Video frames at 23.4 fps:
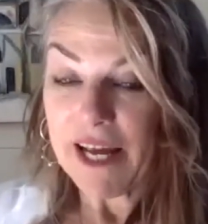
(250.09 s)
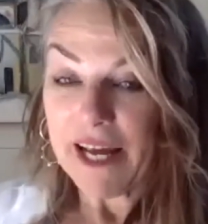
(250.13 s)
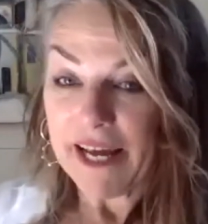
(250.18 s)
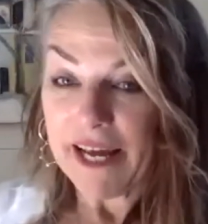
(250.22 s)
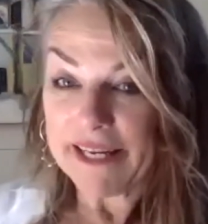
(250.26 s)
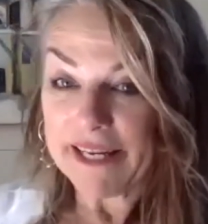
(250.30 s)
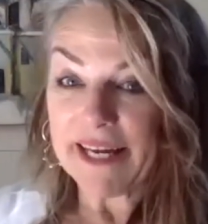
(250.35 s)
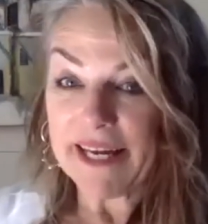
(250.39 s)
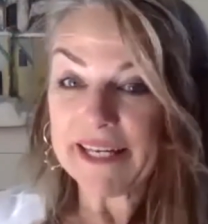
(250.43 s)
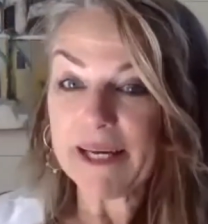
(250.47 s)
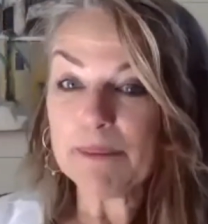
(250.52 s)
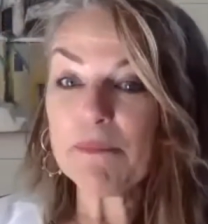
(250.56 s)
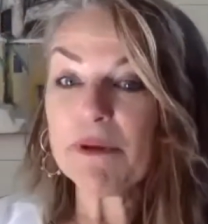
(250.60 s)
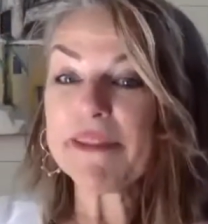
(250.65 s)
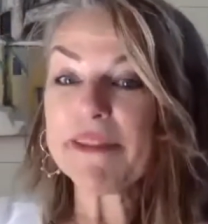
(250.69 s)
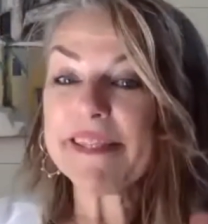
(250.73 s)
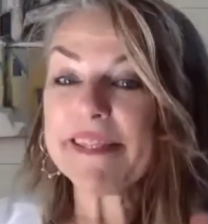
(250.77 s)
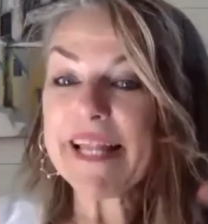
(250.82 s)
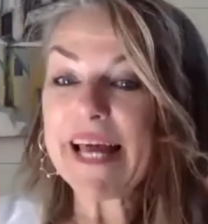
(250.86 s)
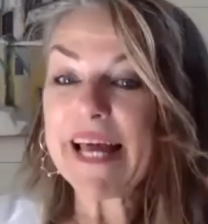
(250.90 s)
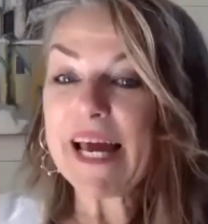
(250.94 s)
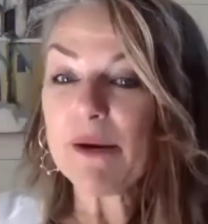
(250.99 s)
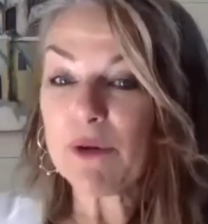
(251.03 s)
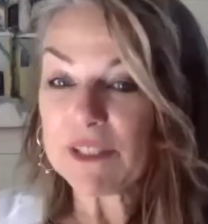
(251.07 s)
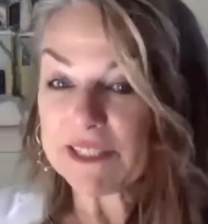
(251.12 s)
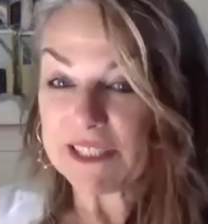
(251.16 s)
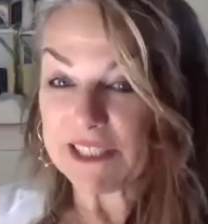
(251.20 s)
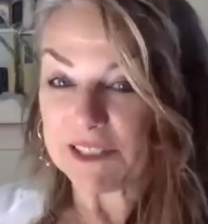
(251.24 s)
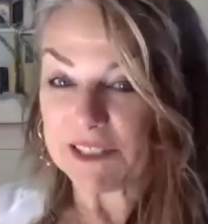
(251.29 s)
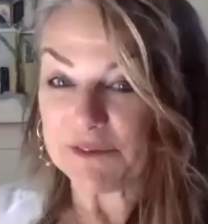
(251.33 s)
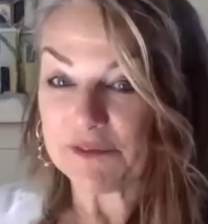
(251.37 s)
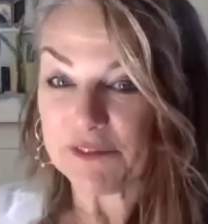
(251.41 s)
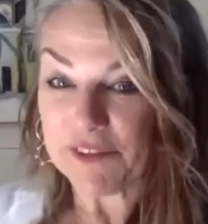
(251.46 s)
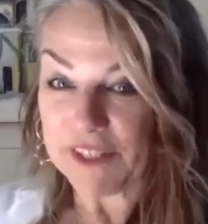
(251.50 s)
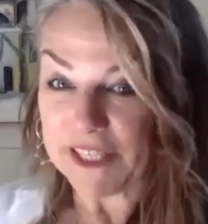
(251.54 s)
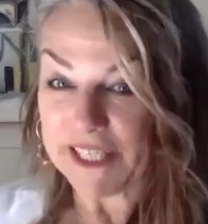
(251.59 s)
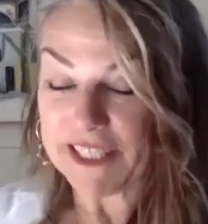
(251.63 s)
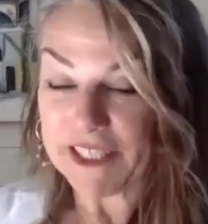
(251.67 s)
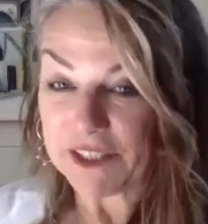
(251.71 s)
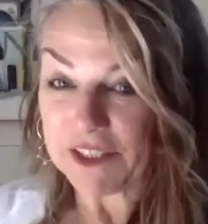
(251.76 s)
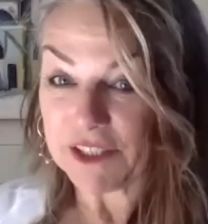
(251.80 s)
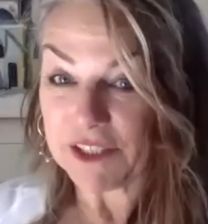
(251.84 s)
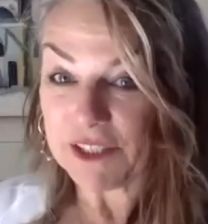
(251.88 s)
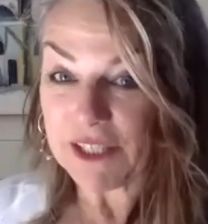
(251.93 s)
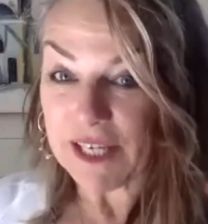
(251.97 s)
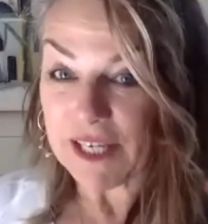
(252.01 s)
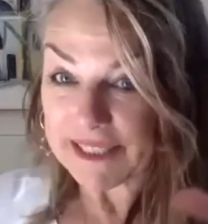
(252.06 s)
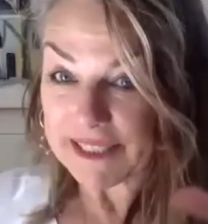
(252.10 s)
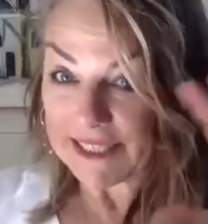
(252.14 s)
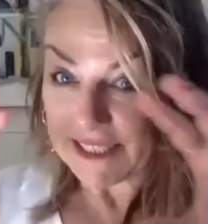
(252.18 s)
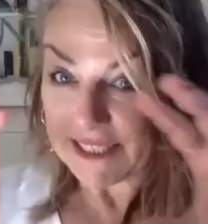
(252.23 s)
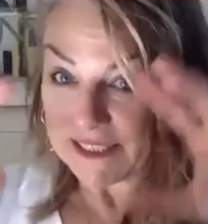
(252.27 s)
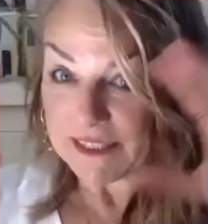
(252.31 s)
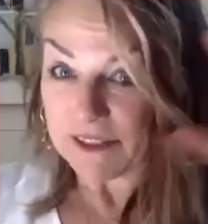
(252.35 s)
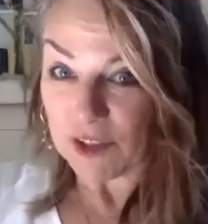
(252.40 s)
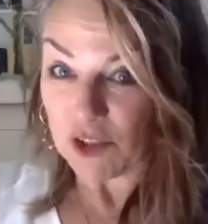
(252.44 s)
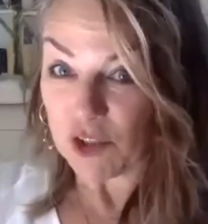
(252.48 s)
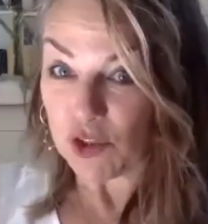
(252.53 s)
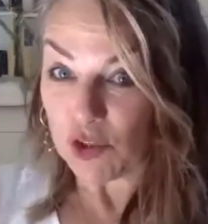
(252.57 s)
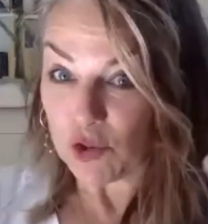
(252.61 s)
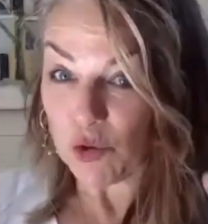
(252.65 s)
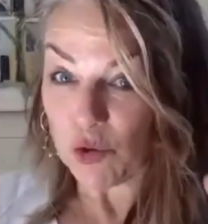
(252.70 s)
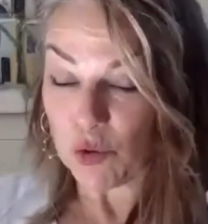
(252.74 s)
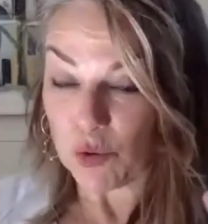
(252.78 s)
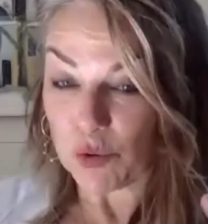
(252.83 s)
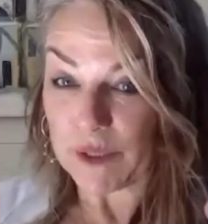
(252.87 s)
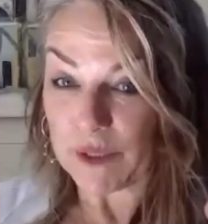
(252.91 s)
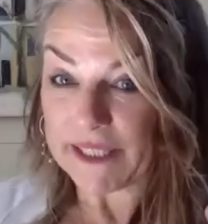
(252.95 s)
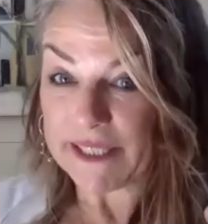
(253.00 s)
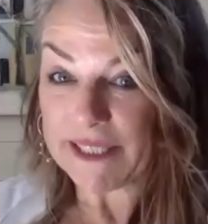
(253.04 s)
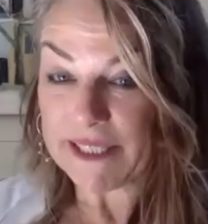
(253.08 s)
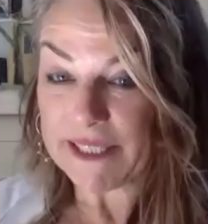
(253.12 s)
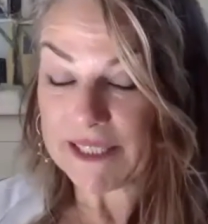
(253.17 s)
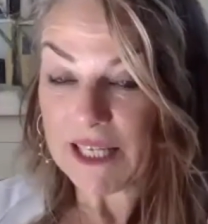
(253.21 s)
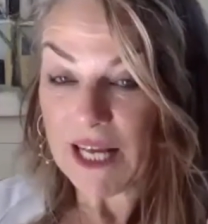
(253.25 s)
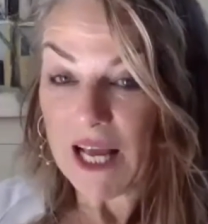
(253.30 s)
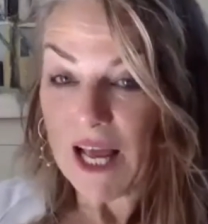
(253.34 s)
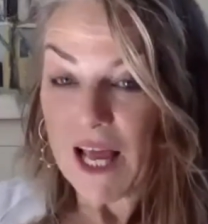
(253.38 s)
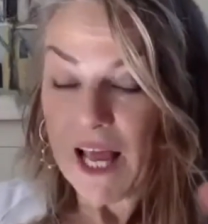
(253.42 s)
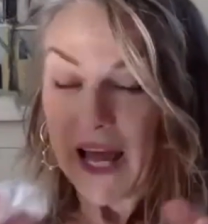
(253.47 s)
and I am a narrative thinker, as in stories,